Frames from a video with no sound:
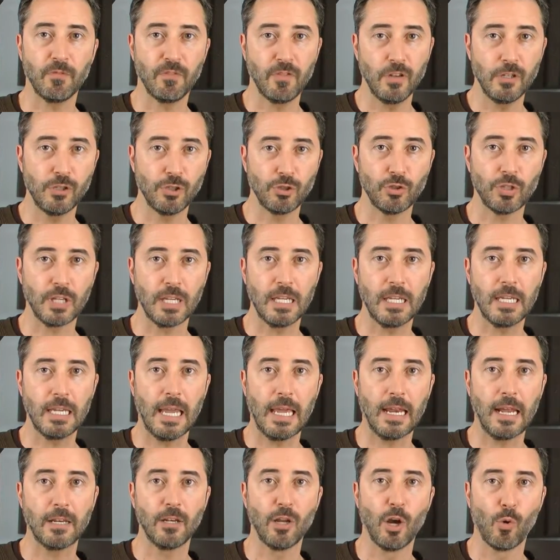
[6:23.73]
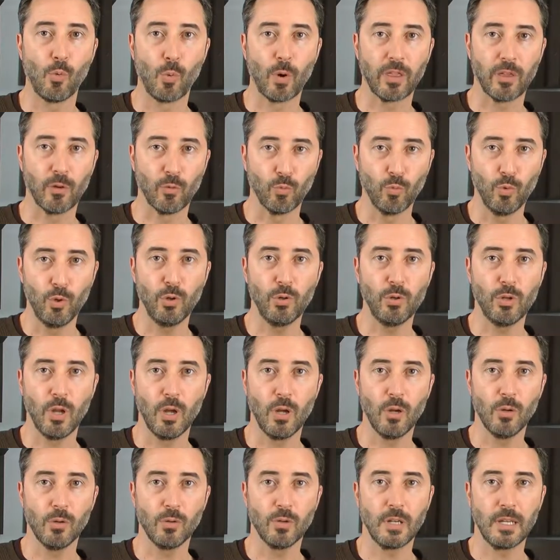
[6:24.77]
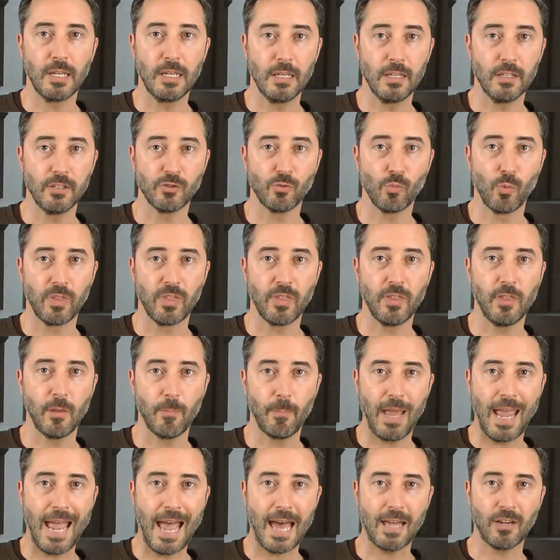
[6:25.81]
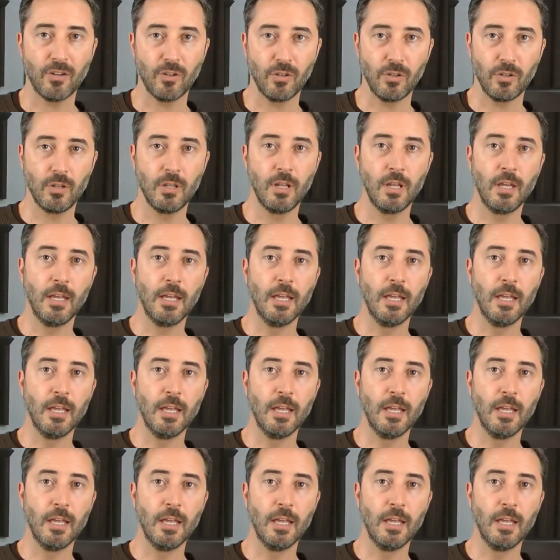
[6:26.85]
visually and I know where the root note is within the pattern